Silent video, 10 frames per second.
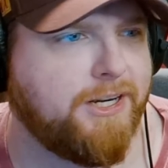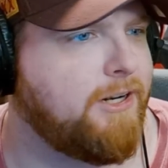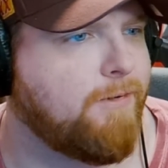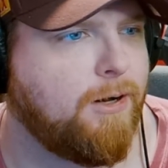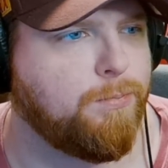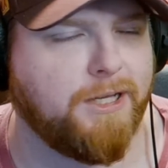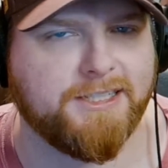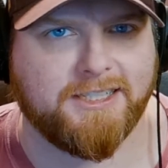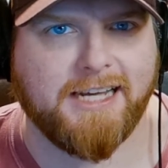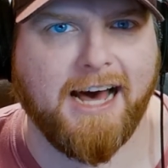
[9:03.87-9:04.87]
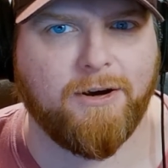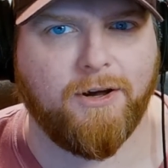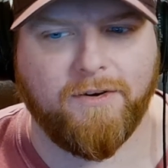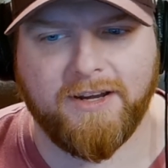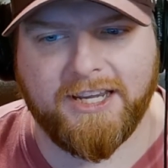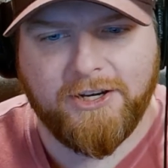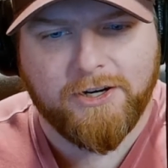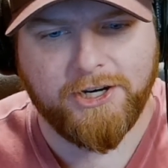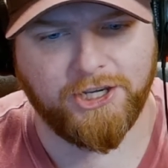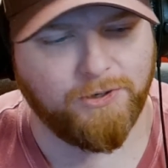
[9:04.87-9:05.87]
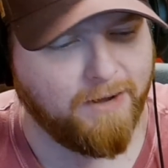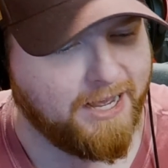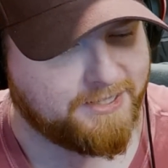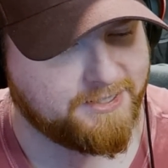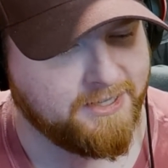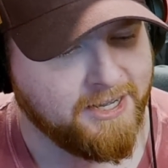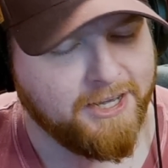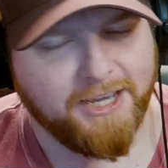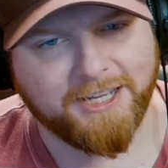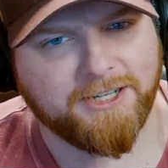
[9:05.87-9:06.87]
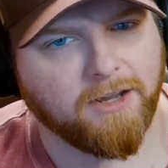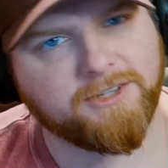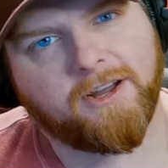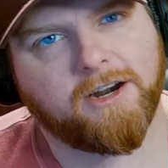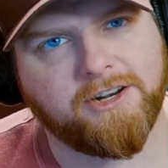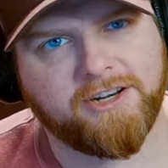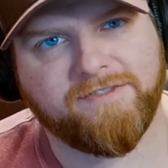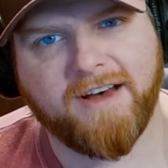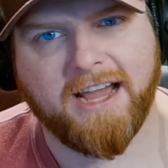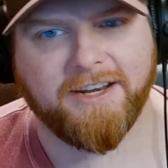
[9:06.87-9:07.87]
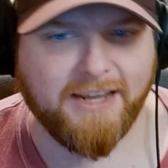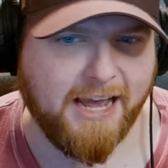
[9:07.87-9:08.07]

the wrong places, I don't know, here in the U.S., it's also hard to define.